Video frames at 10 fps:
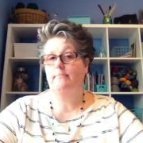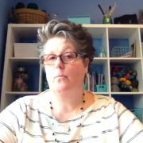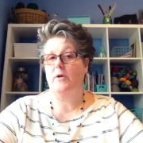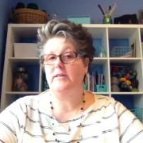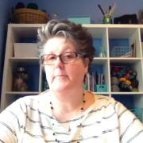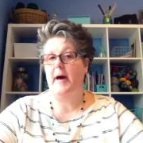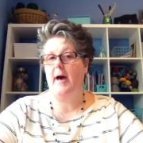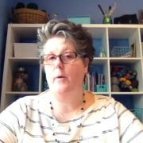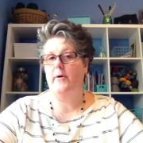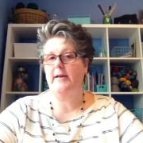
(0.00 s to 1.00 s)
what to
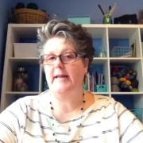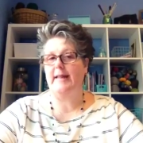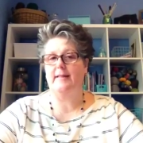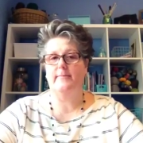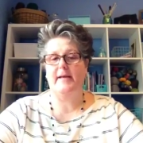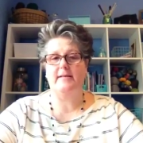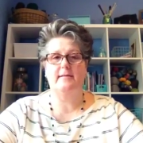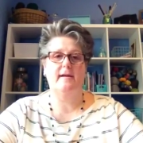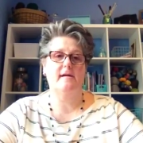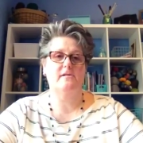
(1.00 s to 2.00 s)
buy, where to get the
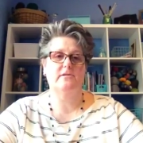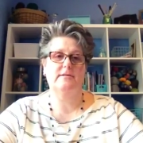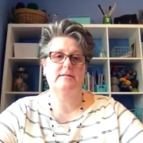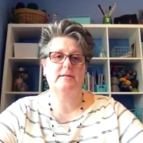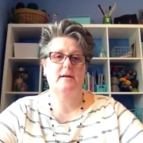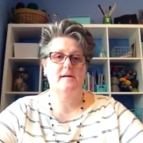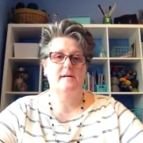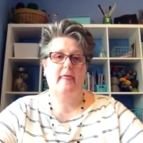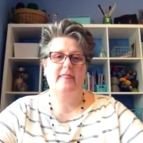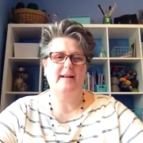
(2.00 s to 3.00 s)
best deals,
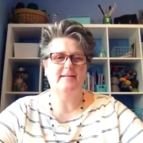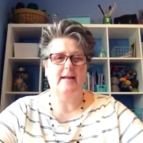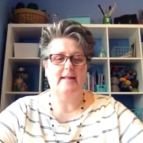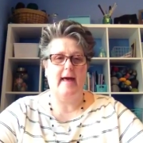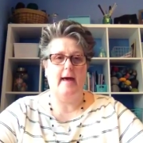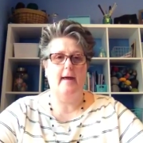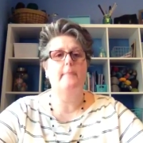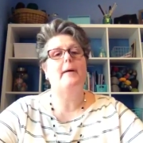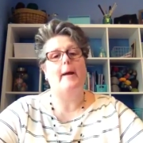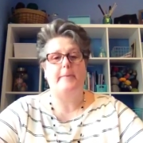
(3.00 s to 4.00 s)
things like that,
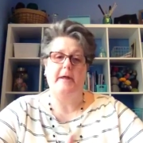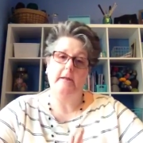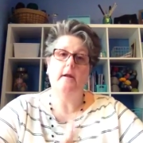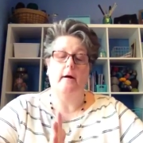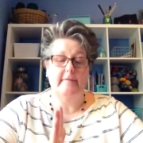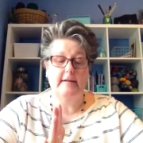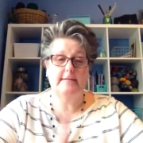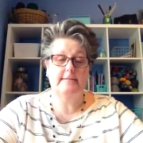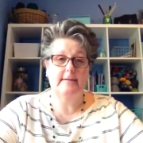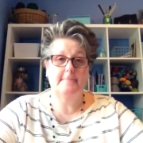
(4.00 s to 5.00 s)
in my opinion,
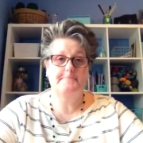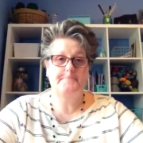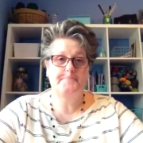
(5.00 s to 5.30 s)
obviously.